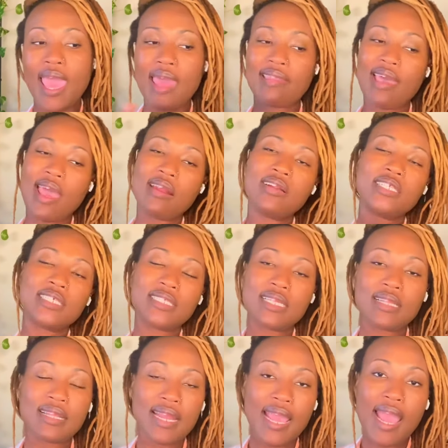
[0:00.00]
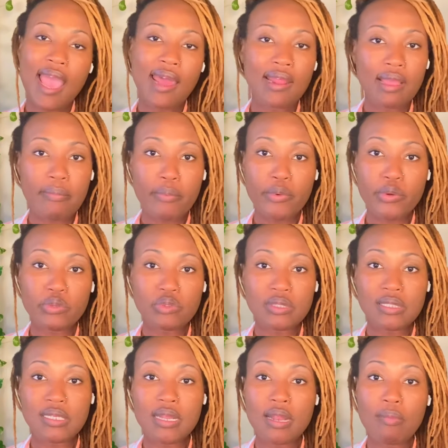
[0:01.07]
and the energies in the day adding up and
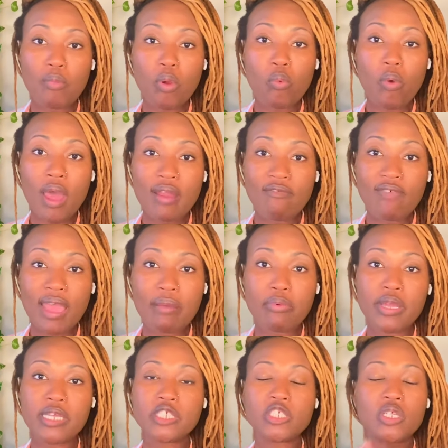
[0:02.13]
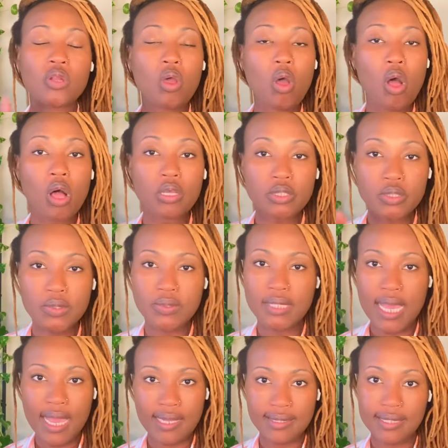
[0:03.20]
reducing to a number one vibration also
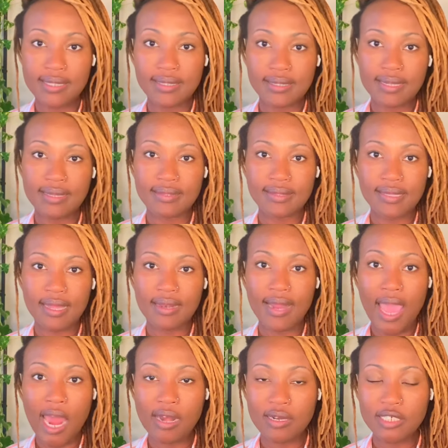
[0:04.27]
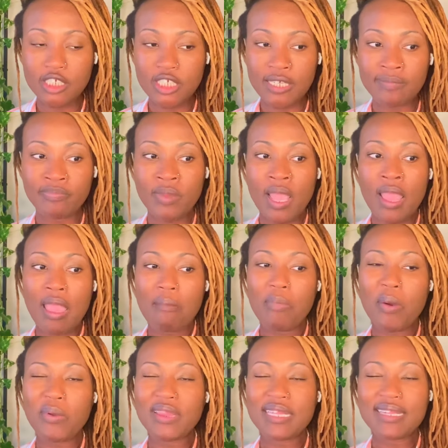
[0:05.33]
ties into the sun energy.
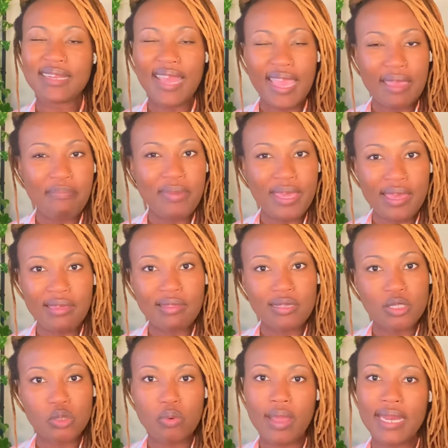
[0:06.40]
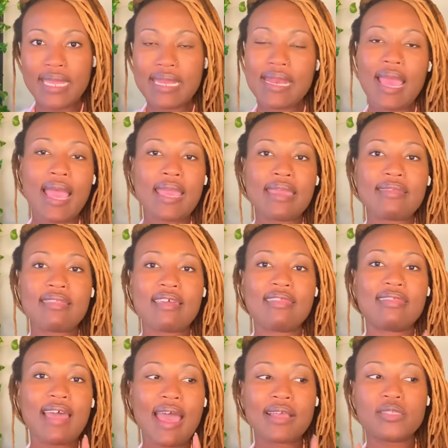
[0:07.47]
But with the day being the
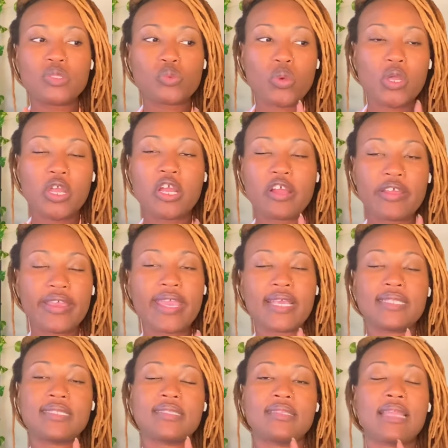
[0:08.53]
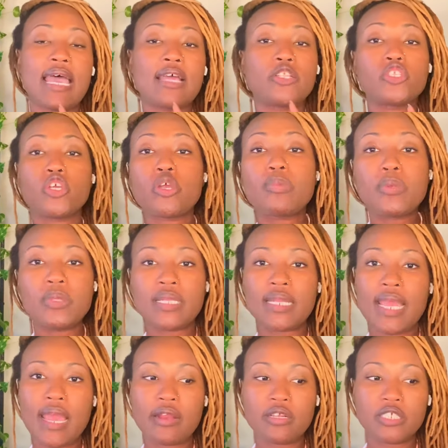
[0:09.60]
twenty-ninth, that's what creates that
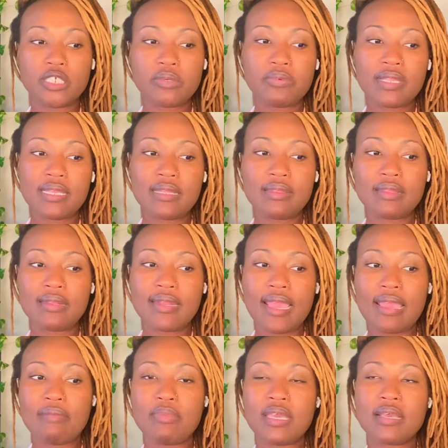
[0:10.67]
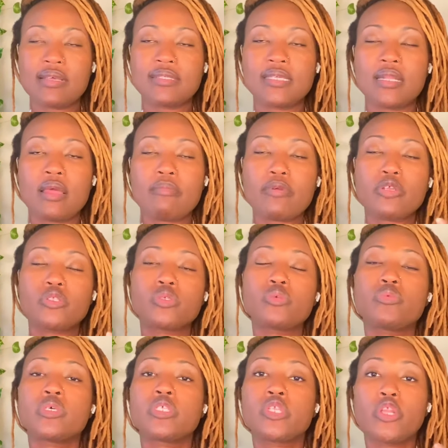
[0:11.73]
turbulent energy within the day, because the number
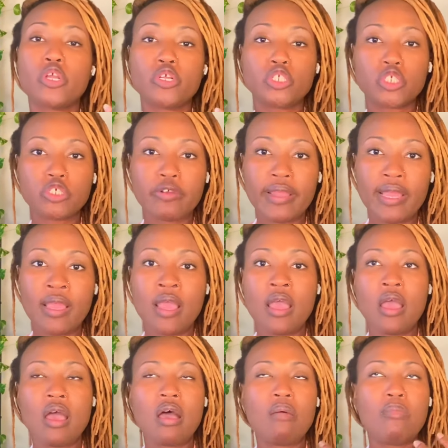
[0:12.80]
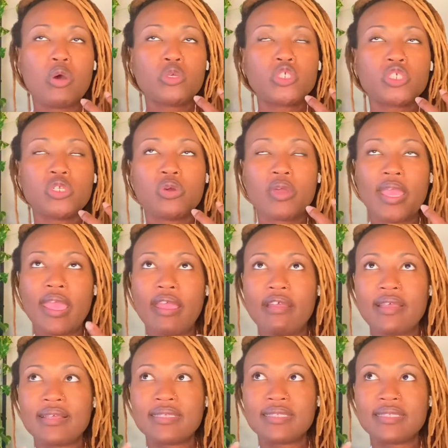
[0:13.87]
two is nurturing, emotional, caring,